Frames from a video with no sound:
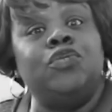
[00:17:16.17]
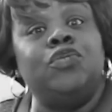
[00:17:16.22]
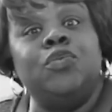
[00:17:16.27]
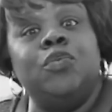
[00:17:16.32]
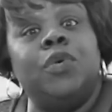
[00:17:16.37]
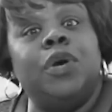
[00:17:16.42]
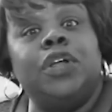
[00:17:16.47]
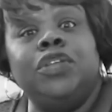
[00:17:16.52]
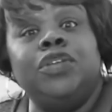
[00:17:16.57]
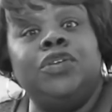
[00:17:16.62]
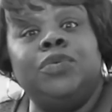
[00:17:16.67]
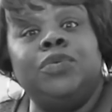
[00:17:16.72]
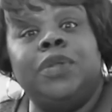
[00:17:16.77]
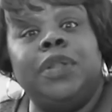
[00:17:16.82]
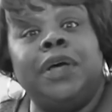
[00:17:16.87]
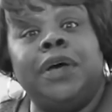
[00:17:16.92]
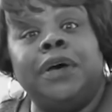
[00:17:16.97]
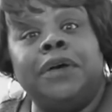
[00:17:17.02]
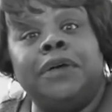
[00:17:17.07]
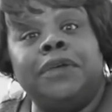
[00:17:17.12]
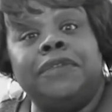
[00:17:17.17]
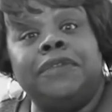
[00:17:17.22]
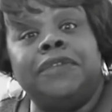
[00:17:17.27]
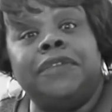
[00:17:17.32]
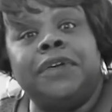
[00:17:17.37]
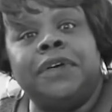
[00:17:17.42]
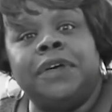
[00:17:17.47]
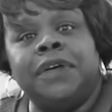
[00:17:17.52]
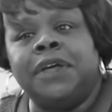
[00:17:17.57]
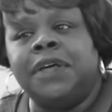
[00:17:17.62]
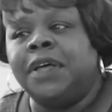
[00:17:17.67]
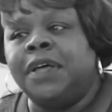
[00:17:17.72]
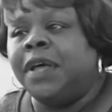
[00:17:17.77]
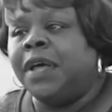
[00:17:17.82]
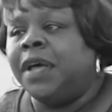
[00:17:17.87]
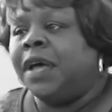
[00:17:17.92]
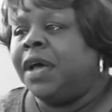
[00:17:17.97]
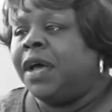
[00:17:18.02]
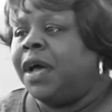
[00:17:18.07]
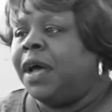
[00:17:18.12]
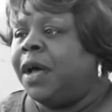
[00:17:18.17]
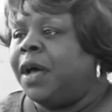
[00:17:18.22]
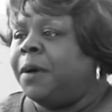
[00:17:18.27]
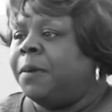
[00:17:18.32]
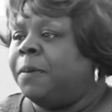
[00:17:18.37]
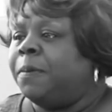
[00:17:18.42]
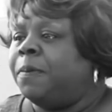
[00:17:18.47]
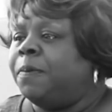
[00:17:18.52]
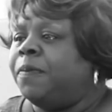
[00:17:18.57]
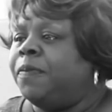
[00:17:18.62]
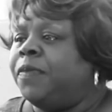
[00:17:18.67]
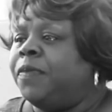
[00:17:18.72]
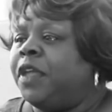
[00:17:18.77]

been one to flaunt her success, her taste in